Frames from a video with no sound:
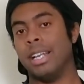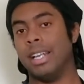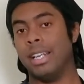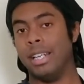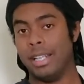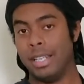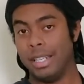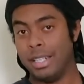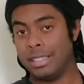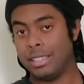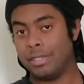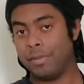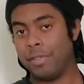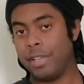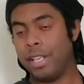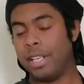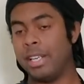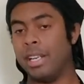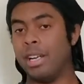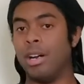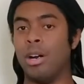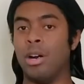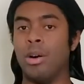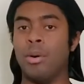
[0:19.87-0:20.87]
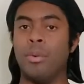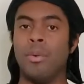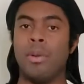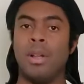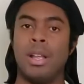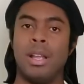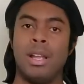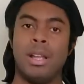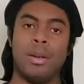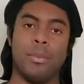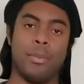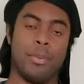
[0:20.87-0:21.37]
And in this video,
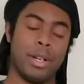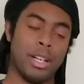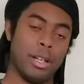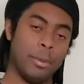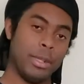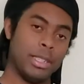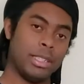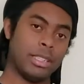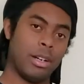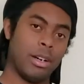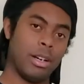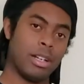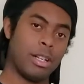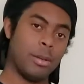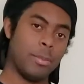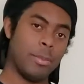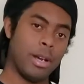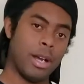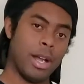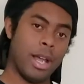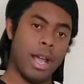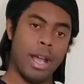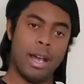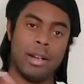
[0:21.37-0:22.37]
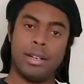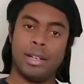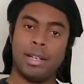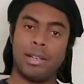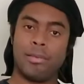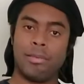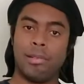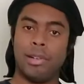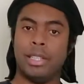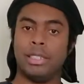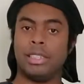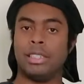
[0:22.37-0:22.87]
we're going to be talking about how to
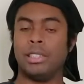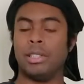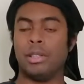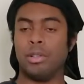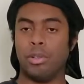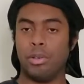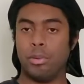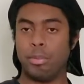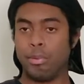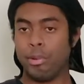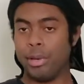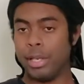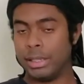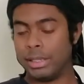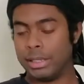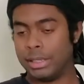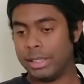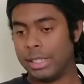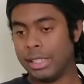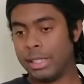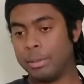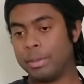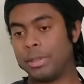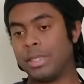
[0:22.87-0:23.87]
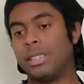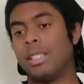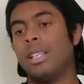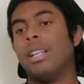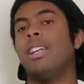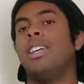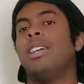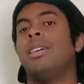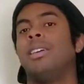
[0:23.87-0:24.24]
increase your Uber Eats tips,